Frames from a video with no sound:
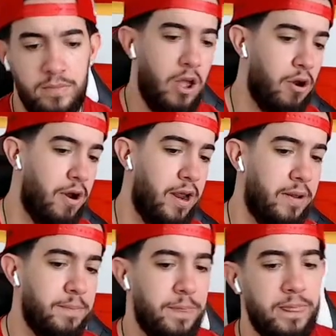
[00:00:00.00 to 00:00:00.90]
All right.
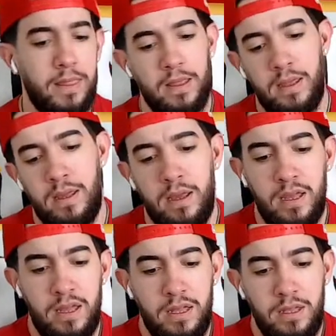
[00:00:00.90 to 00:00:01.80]

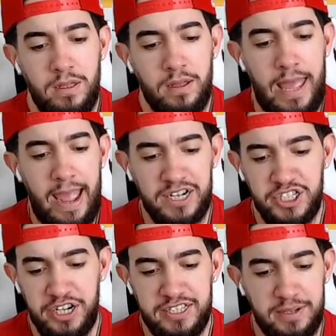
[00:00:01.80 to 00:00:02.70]

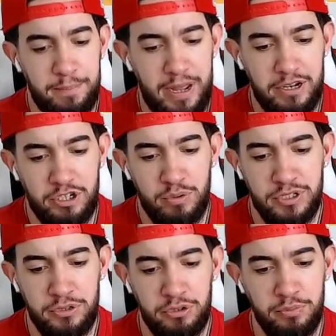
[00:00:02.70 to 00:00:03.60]
Action is about to
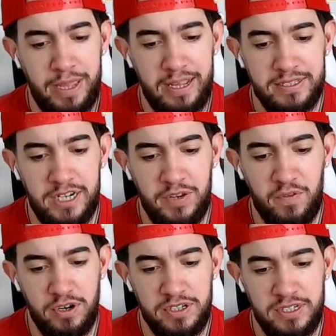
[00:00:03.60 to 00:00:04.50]
resume. Kansas City
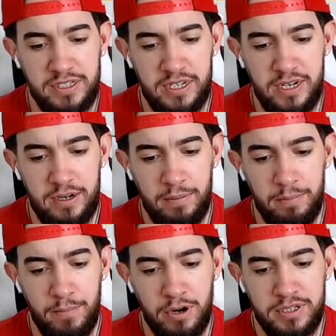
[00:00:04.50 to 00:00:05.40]
1st and 10.
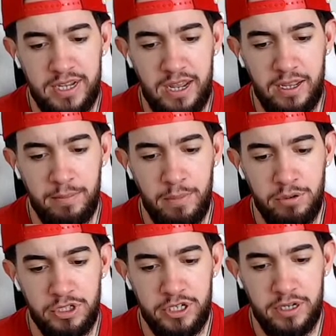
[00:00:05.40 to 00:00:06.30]
Marset in
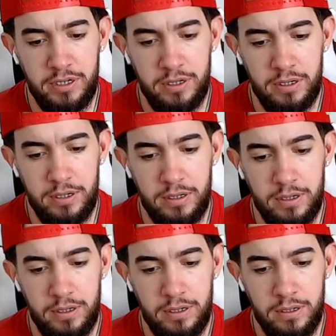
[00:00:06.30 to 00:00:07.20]
motion.
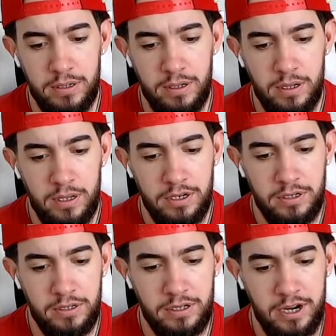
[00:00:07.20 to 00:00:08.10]

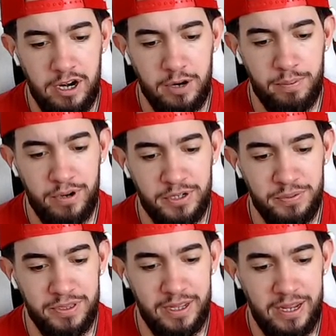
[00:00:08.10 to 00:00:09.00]
Deneric Prince
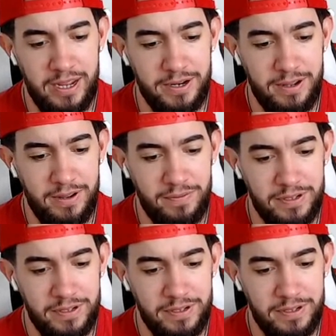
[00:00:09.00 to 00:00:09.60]
with the handoff.